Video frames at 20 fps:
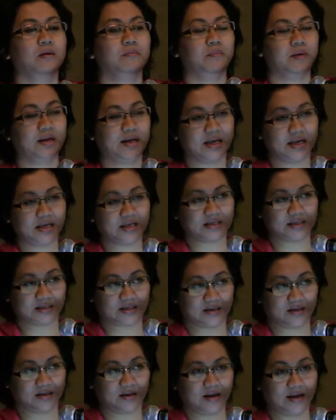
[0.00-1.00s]

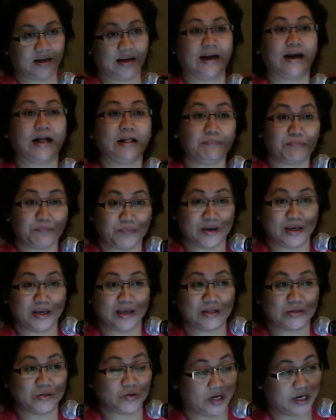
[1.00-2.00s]
please help
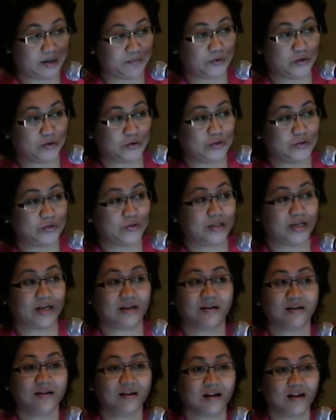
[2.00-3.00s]
me to help your
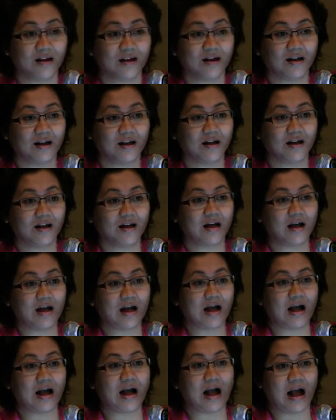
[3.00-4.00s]
student.
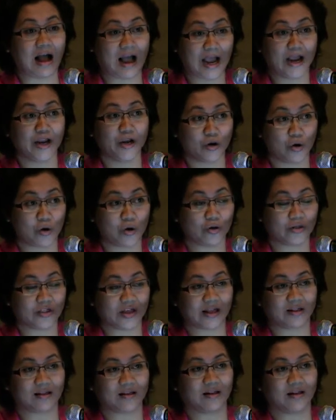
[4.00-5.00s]
I know
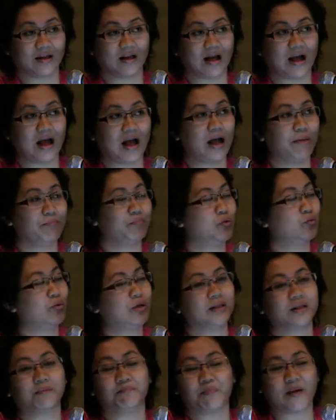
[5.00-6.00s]
that I'm
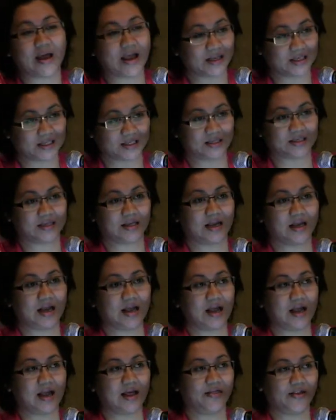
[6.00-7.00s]
doing the best
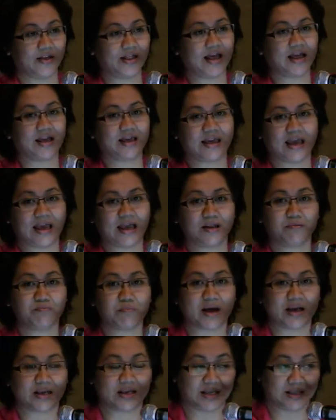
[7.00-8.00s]
that I can
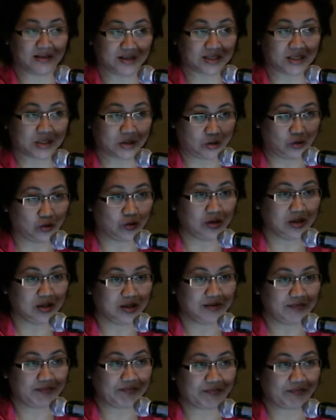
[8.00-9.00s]
in the school,